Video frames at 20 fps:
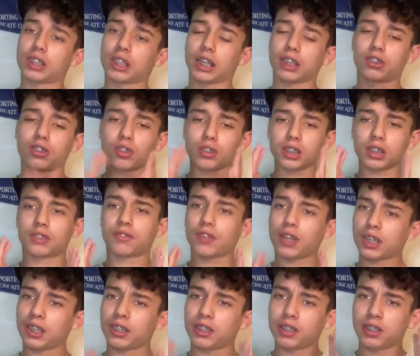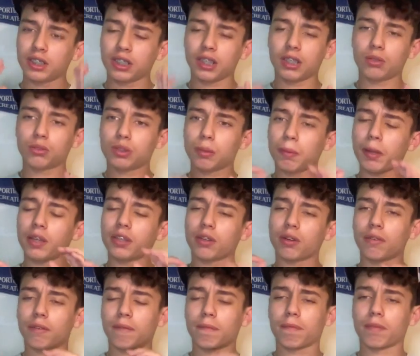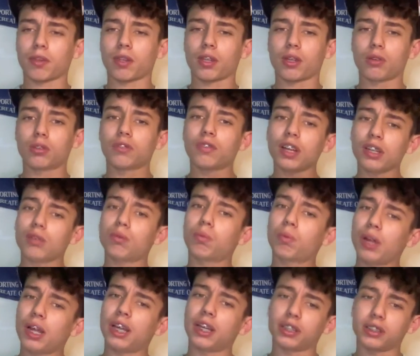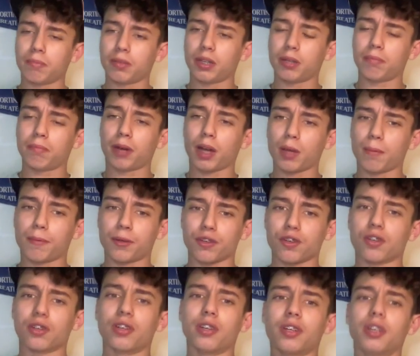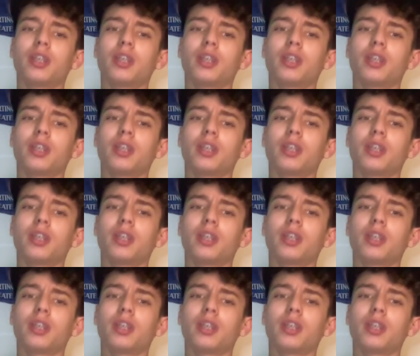It was very weird, in my opinion.